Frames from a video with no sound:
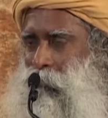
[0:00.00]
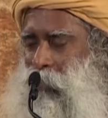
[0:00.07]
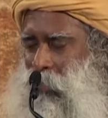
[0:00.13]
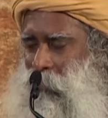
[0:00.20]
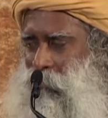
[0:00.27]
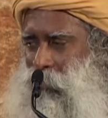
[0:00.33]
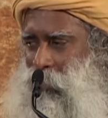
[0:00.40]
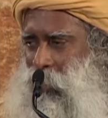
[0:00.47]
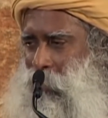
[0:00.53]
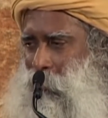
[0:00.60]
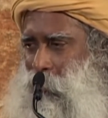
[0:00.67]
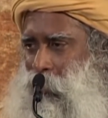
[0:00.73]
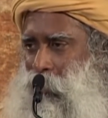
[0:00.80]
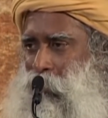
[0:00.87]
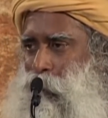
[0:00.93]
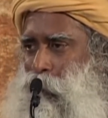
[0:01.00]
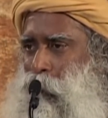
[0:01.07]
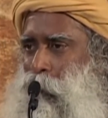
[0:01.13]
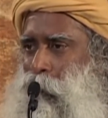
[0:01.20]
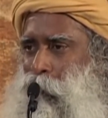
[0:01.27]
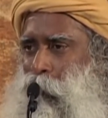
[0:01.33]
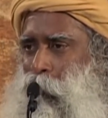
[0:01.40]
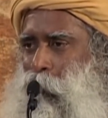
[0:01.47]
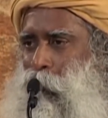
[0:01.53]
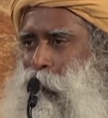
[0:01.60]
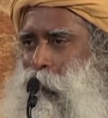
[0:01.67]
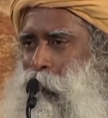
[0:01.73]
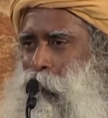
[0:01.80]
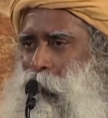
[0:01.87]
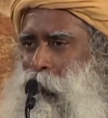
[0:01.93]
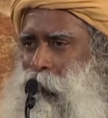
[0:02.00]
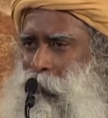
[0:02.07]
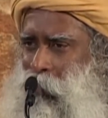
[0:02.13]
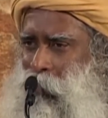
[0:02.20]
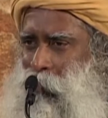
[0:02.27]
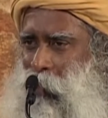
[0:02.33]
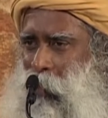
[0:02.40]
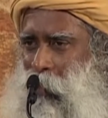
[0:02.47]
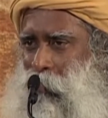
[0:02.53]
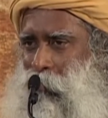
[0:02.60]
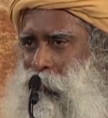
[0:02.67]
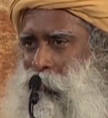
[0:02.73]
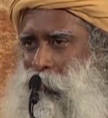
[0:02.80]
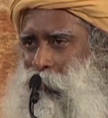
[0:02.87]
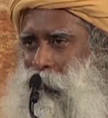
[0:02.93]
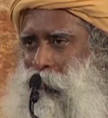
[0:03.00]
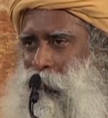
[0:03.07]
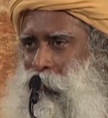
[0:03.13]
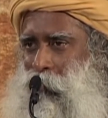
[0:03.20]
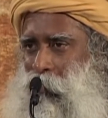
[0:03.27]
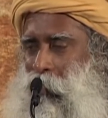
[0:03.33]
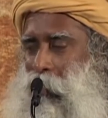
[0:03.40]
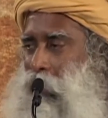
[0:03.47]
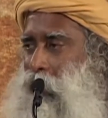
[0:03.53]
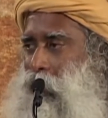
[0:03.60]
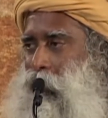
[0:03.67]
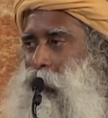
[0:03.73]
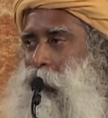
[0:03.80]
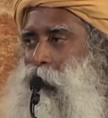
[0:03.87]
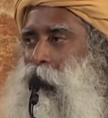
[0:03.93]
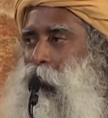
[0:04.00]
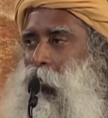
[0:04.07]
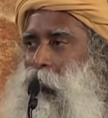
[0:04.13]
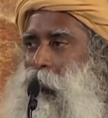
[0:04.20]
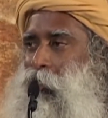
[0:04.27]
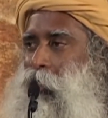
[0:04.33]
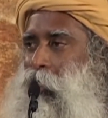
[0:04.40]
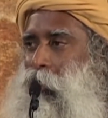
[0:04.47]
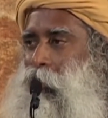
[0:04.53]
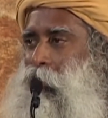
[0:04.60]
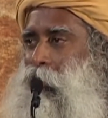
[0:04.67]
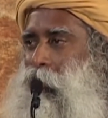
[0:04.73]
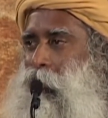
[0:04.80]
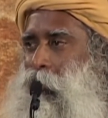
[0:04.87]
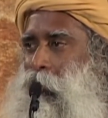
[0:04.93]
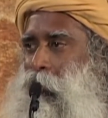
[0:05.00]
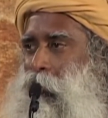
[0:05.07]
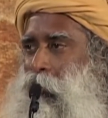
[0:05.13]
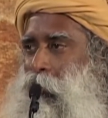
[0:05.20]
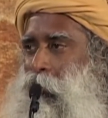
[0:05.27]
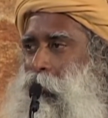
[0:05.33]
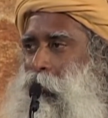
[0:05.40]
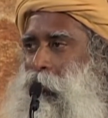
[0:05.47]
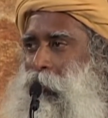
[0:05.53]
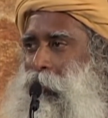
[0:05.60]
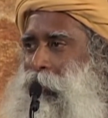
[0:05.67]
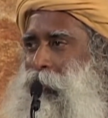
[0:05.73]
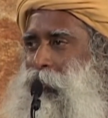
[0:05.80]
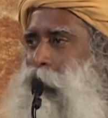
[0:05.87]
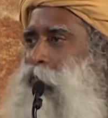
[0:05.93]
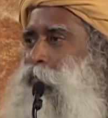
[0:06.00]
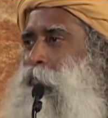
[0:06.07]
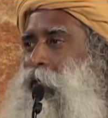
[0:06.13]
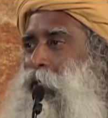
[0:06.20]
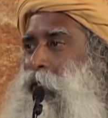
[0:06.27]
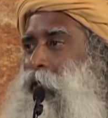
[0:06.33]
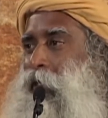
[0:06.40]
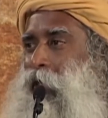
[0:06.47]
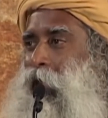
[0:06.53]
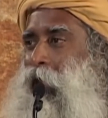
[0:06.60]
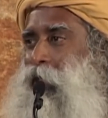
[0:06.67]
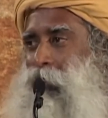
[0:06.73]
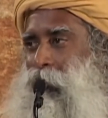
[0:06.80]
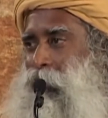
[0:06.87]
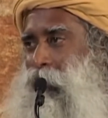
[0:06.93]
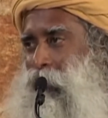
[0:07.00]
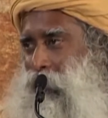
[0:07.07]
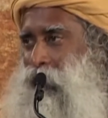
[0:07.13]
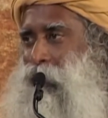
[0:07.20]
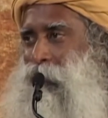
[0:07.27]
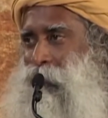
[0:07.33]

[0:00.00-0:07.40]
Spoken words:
Life is happening in full flow, that's health. Health is not an idea, it is not a medical idea.